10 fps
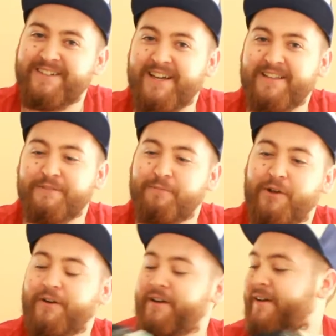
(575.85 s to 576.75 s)
to get this
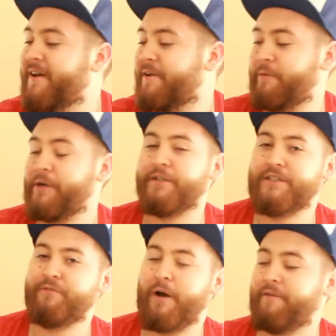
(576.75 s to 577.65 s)
block. Because
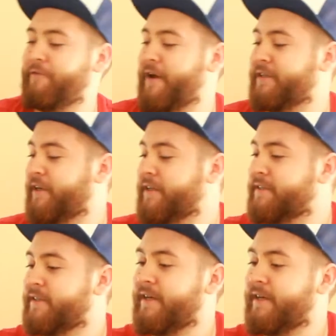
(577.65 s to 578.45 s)
of one franchise.